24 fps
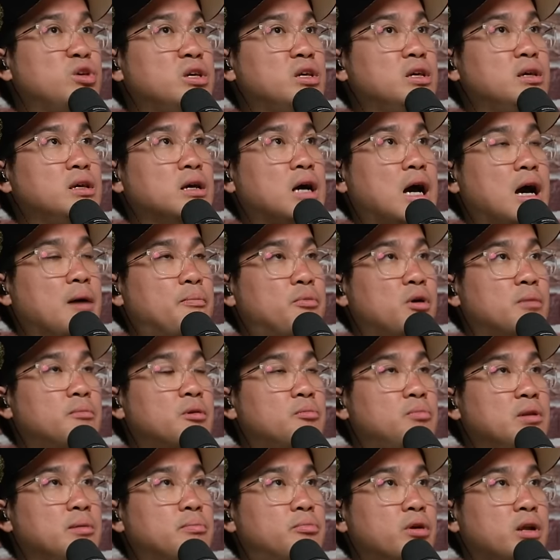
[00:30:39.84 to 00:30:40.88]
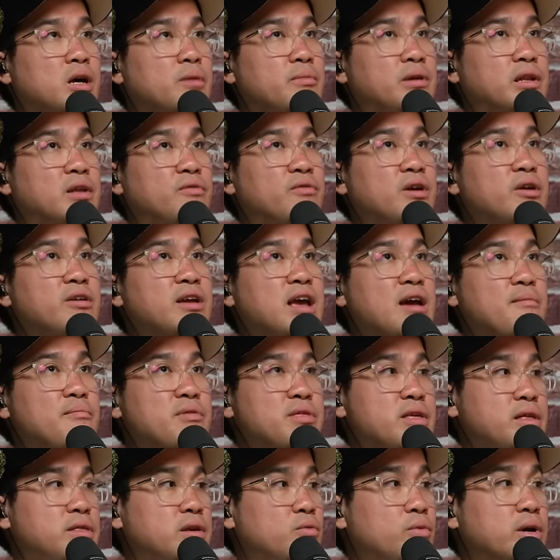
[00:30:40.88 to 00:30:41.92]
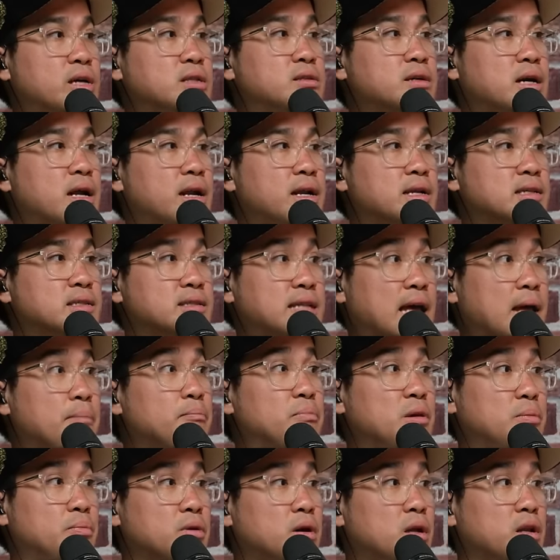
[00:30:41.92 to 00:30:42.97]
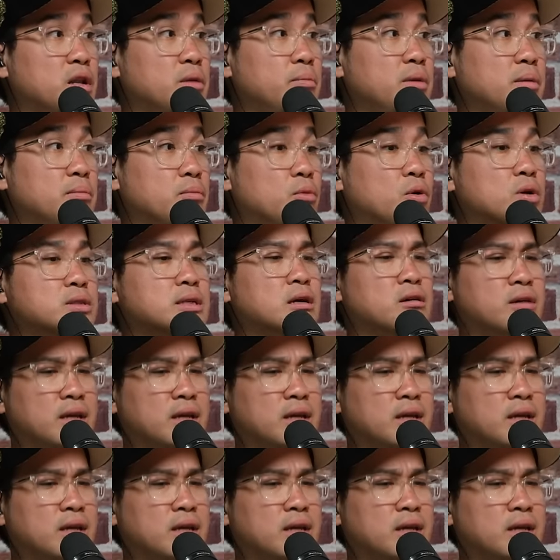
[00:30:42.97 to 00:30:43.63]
mm. we are probably brought up in a very empathetic way to understand people a little bit more.